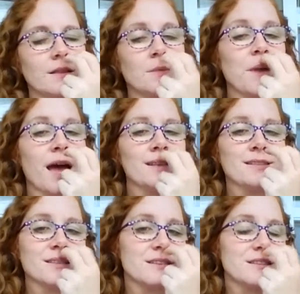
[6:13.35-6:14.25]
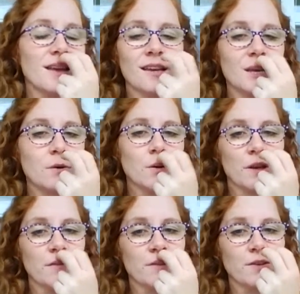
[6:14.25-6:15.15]
The past does not equal
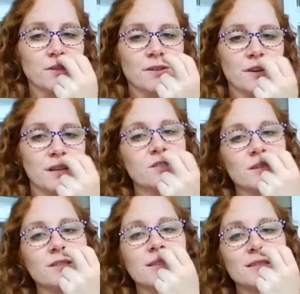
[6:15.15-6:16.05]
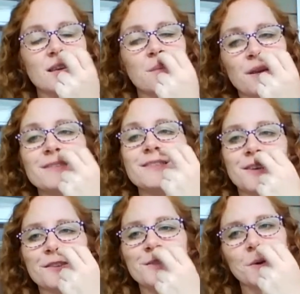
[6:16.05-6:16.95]
my future, it's just a stepping
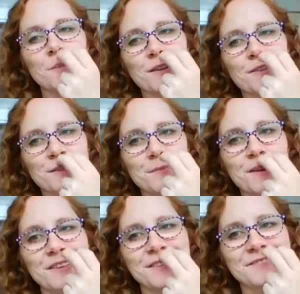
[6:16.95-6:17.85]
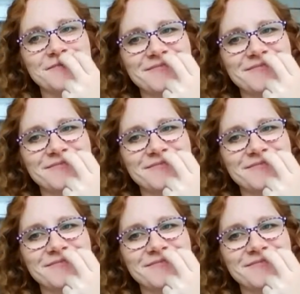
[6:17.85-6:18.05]
stone to a better tomorrow.